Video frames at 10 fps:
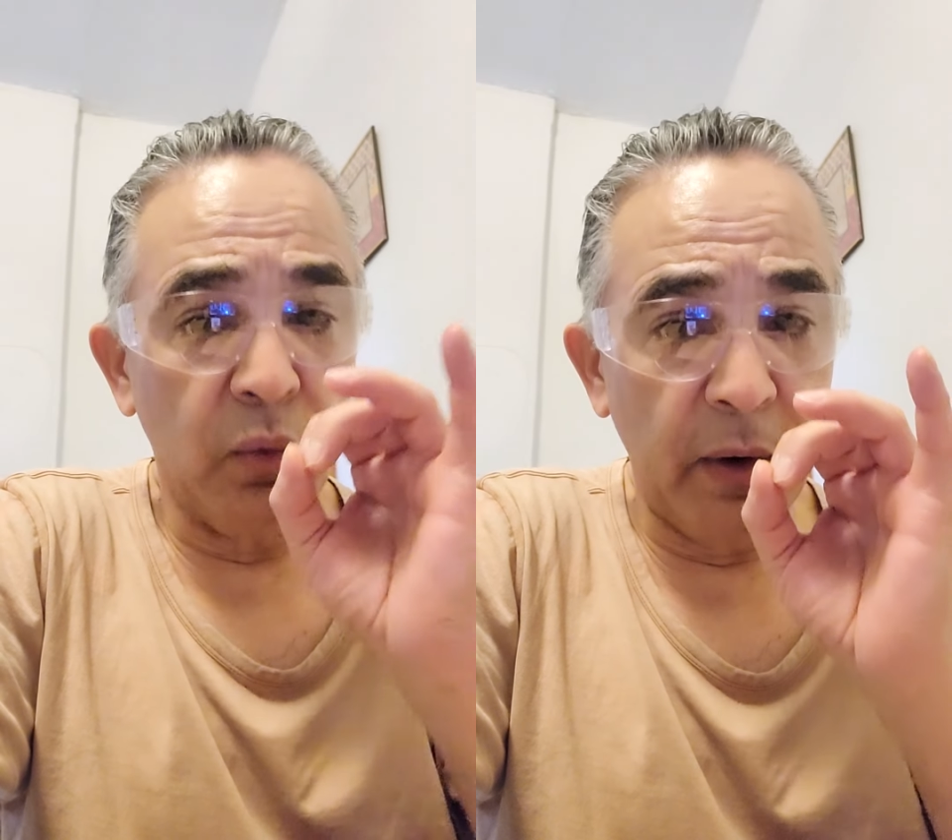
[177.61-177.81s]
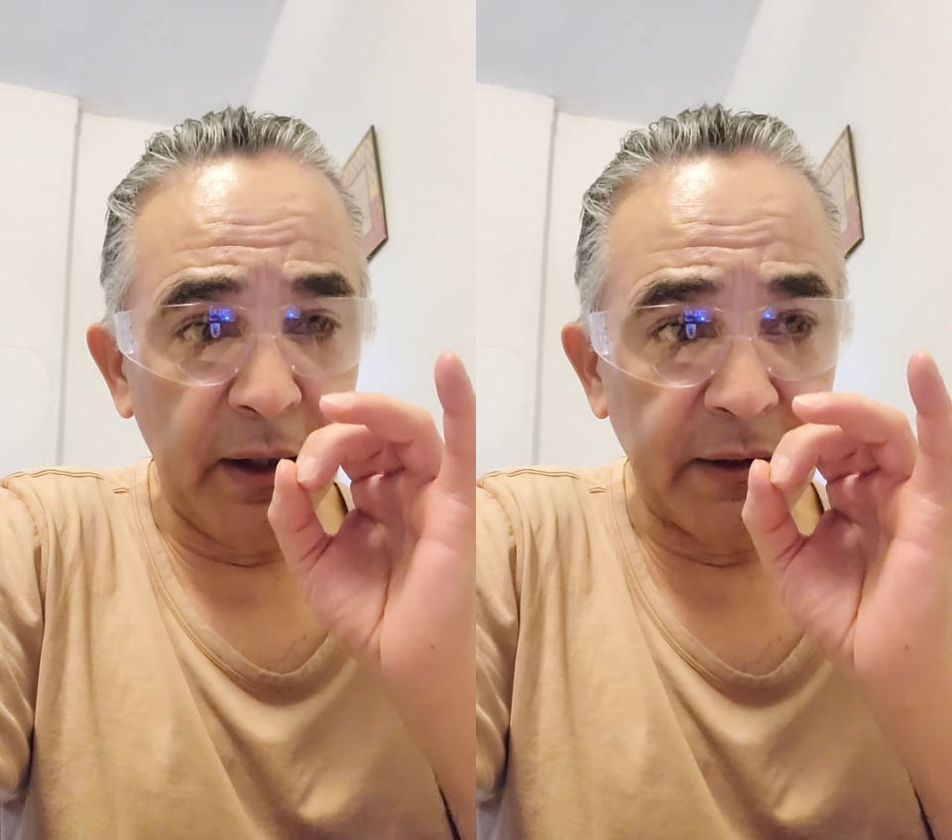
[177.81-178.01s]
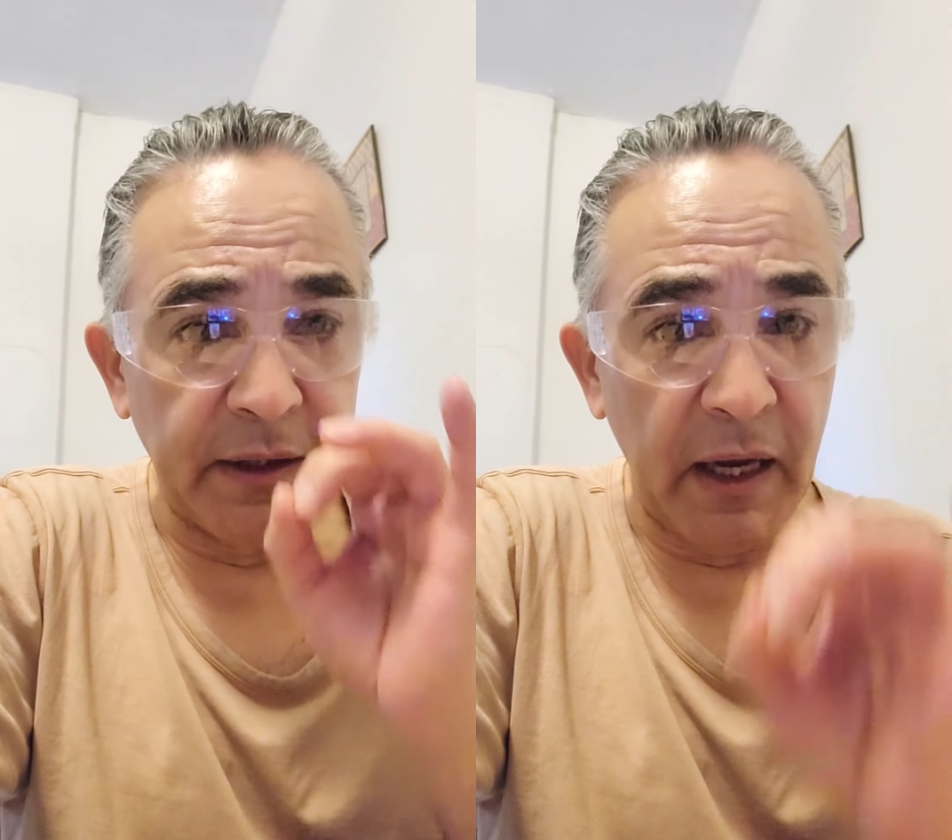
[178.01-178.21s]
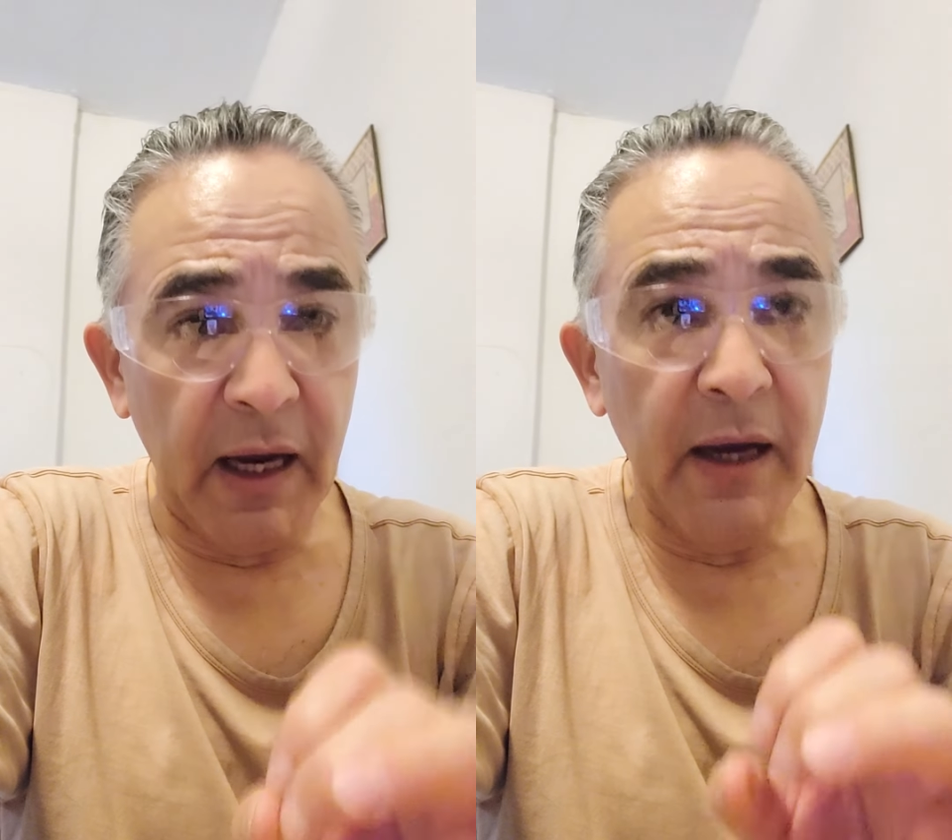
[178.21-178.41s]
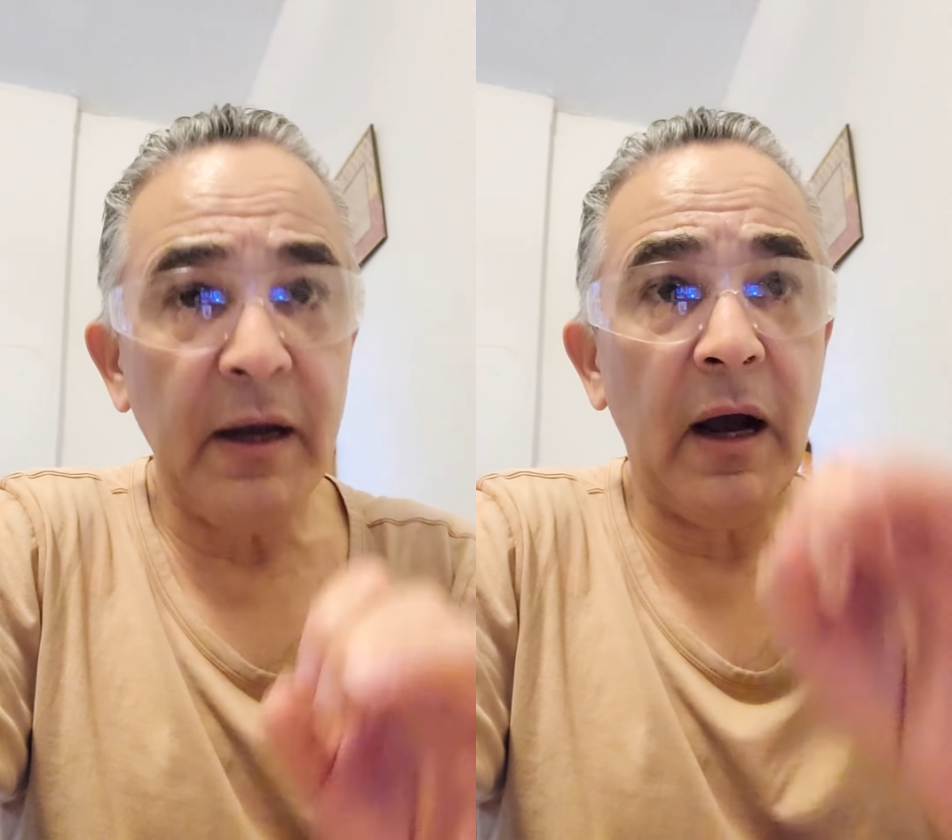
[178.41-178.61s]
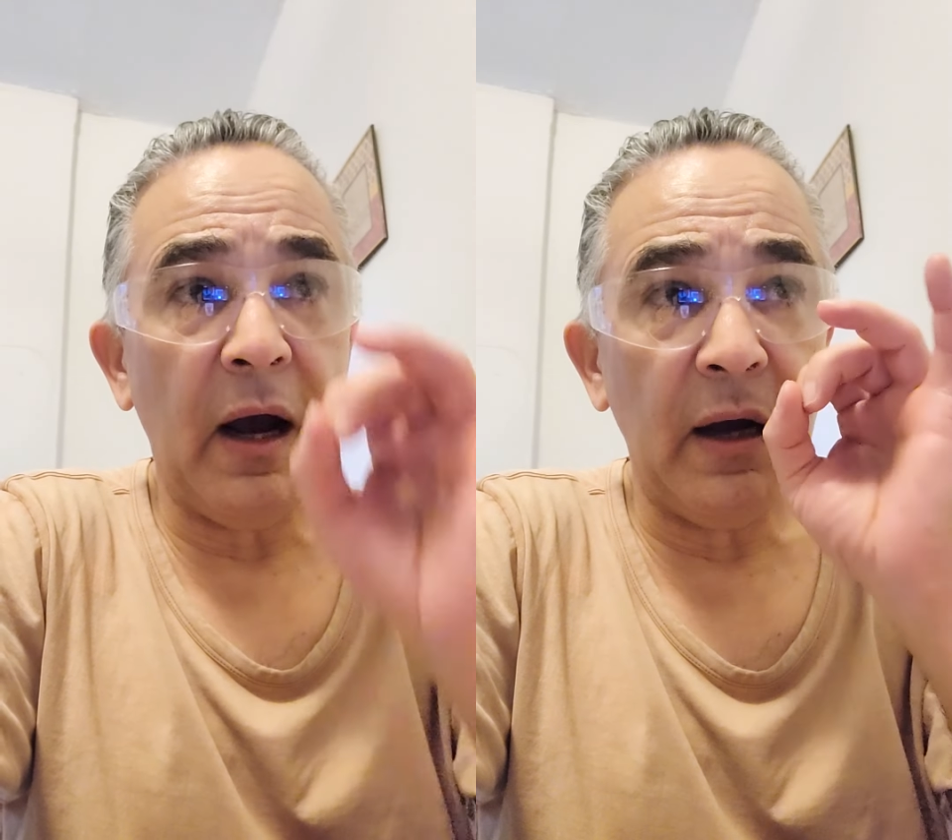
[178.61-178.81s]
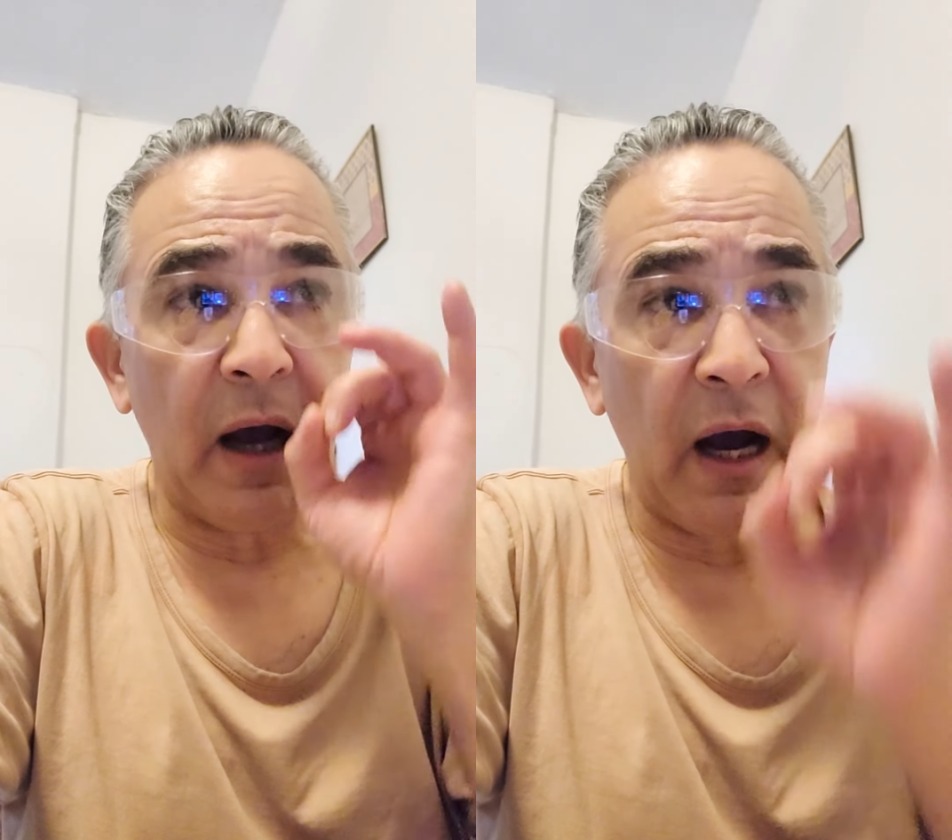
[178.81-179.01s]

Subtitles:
where they are